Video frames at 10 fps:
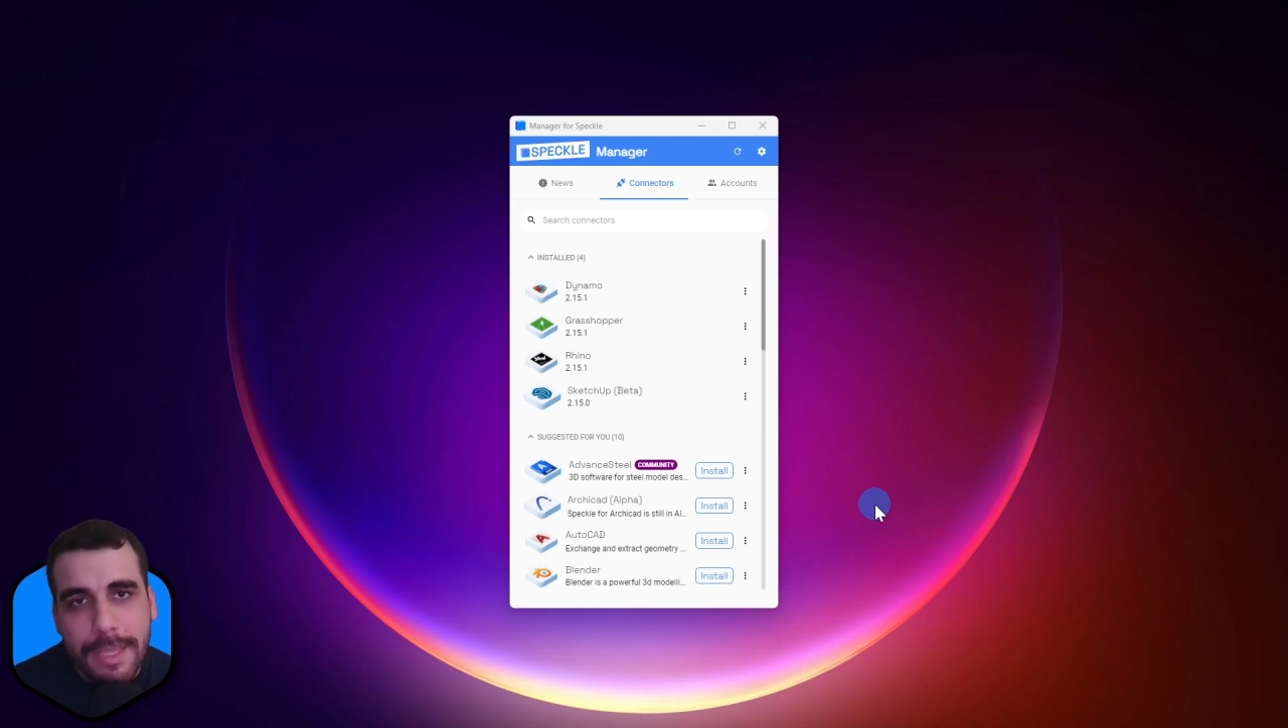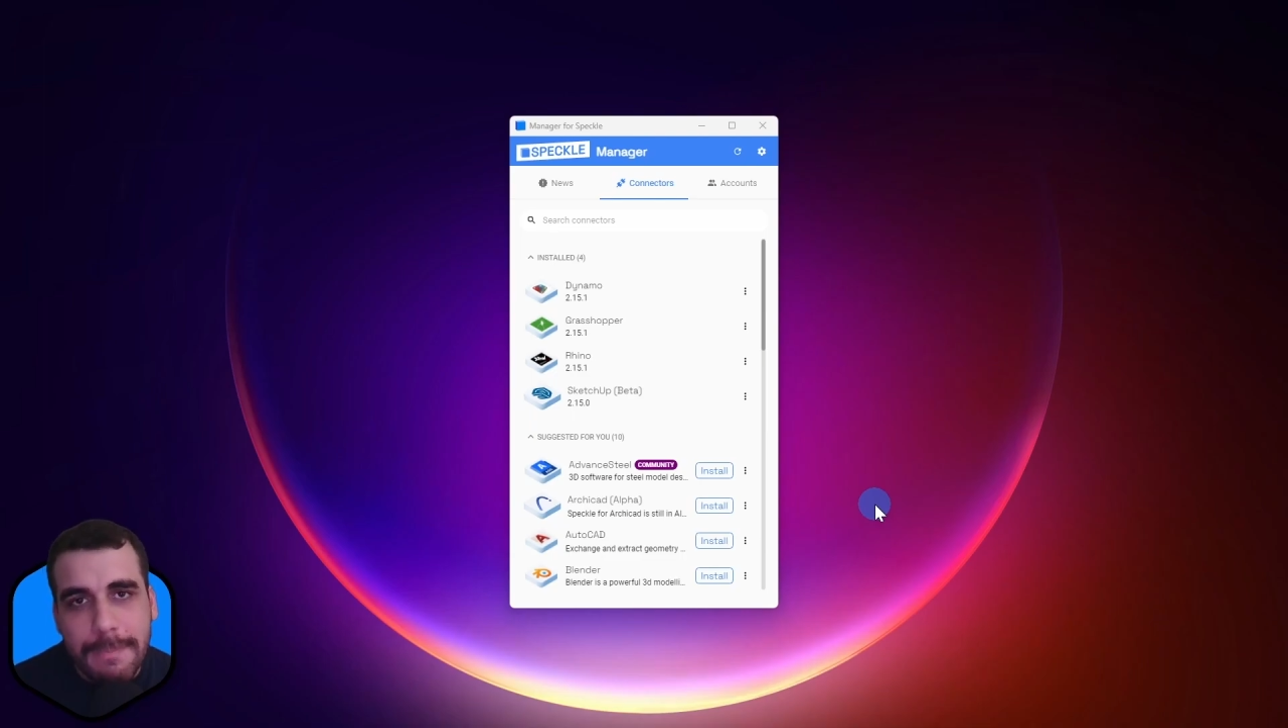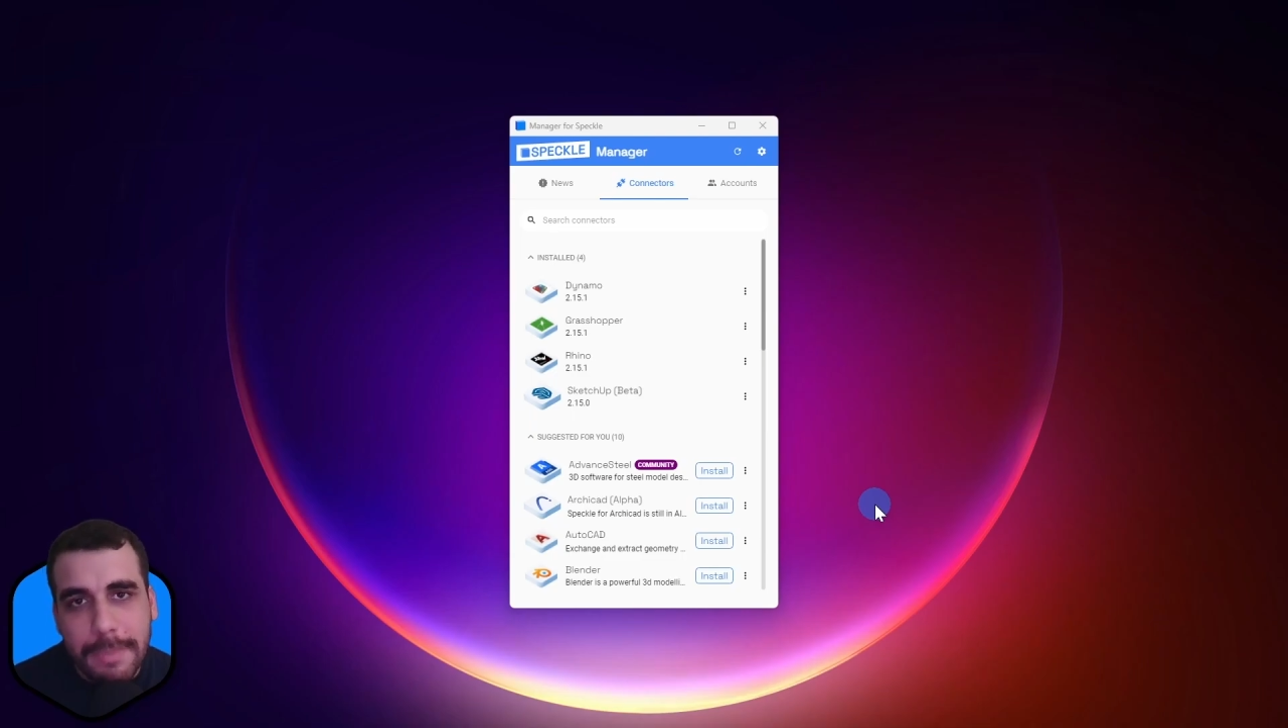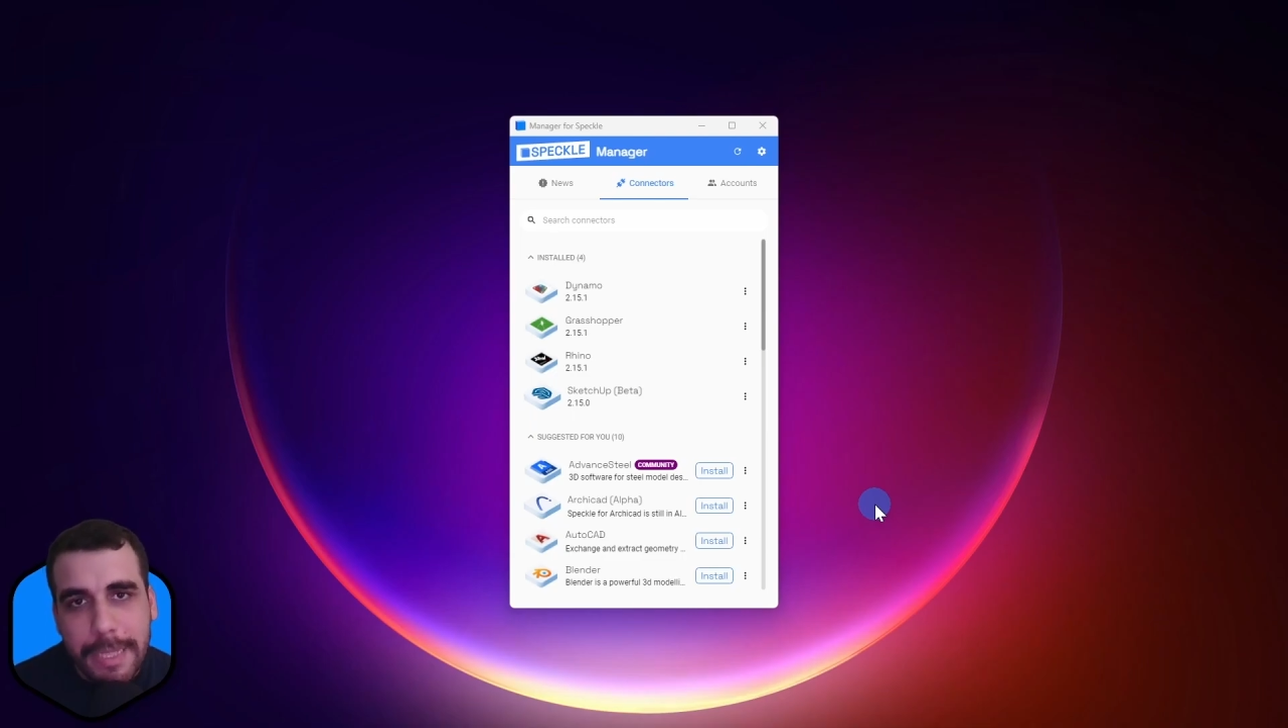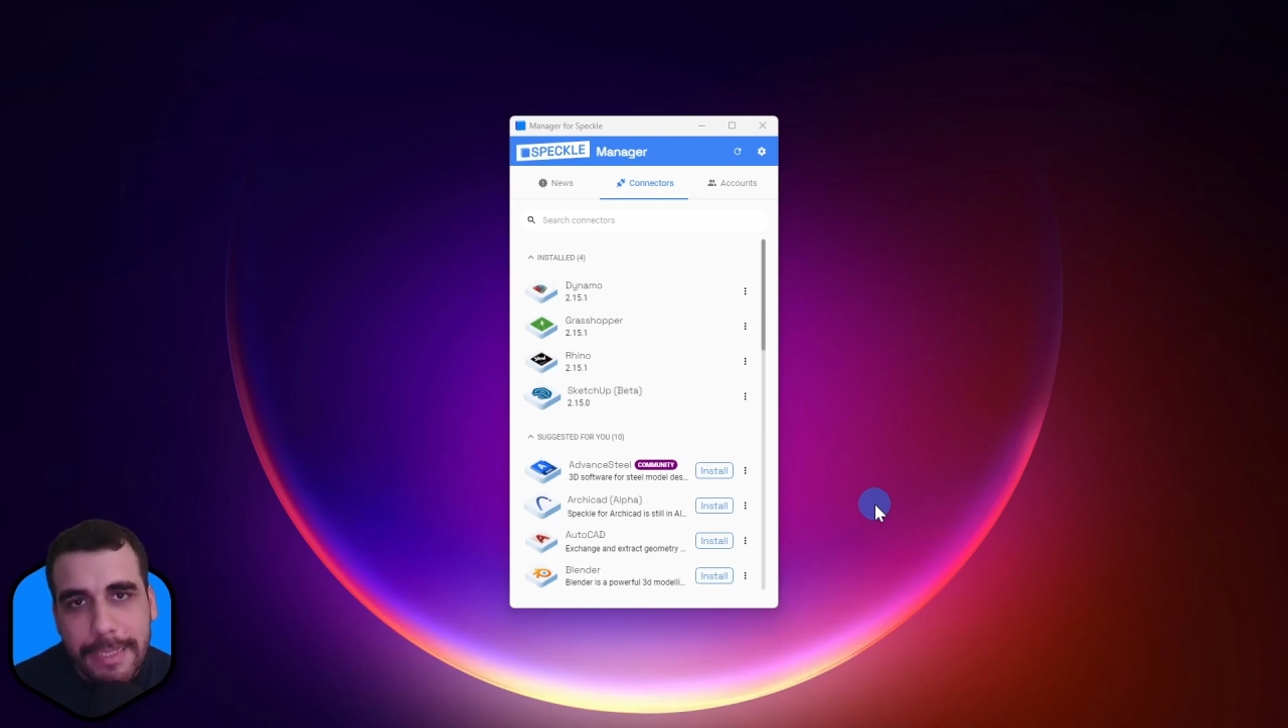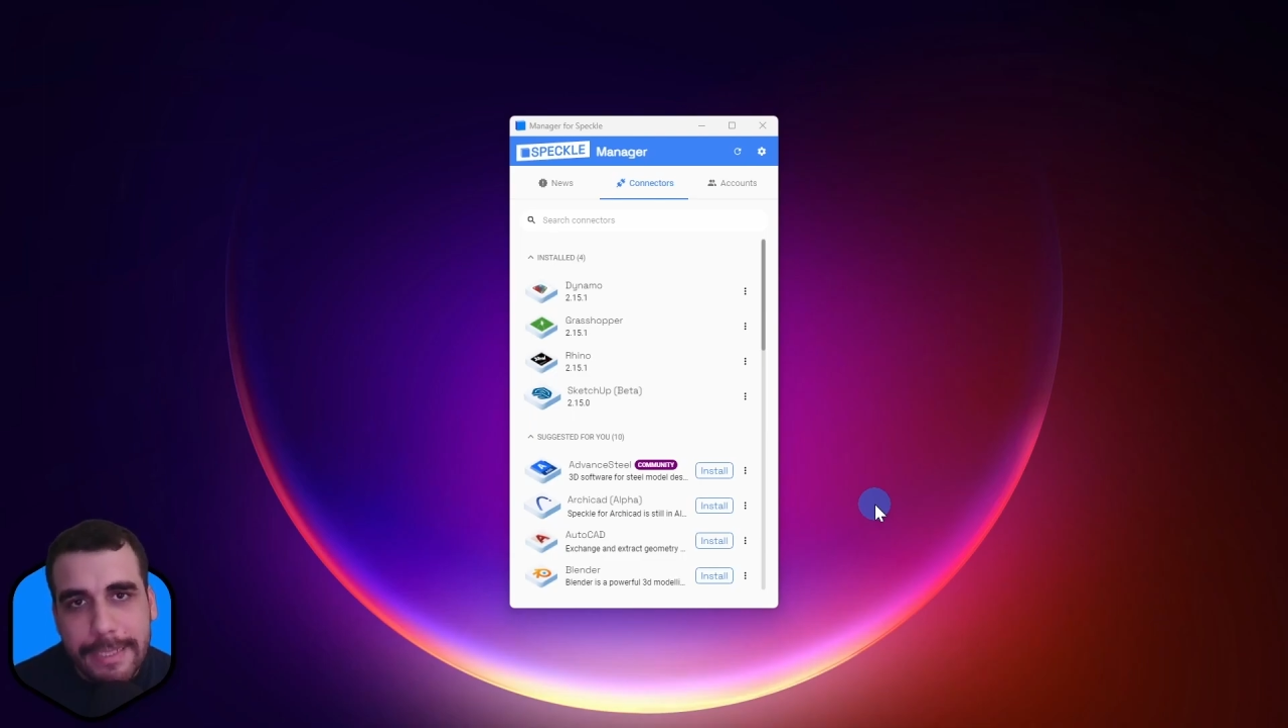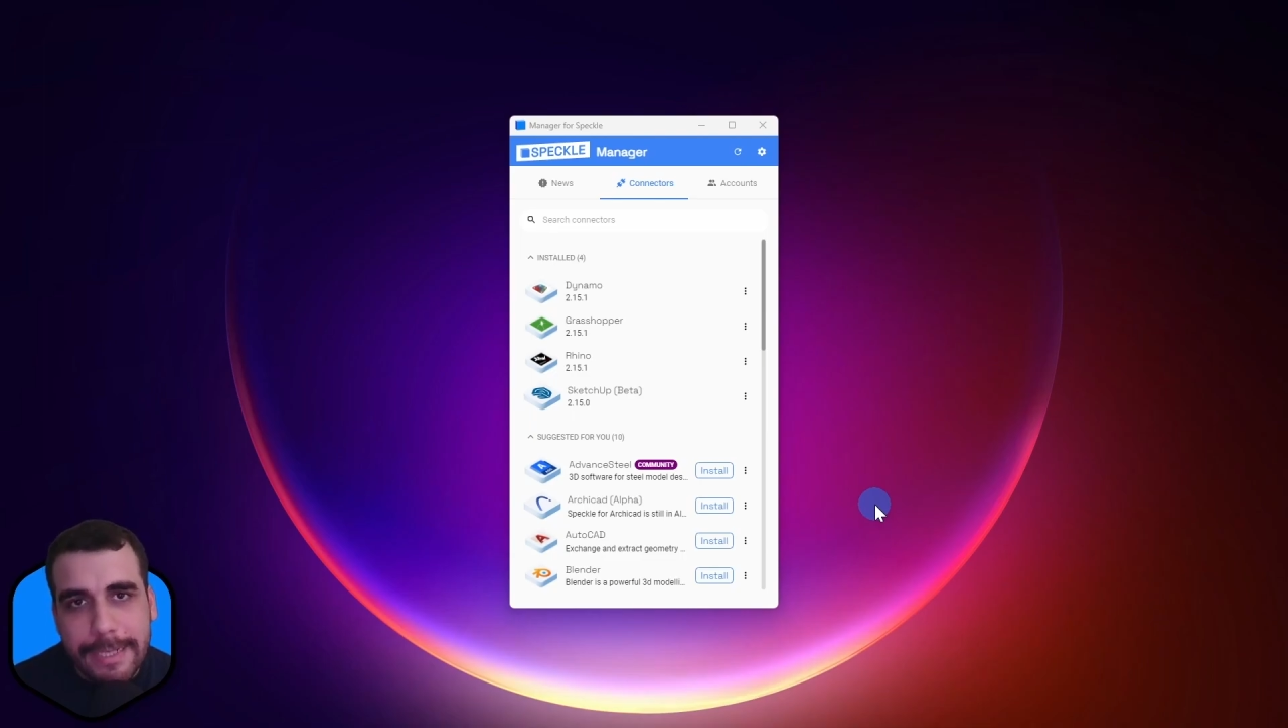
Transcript: the Blender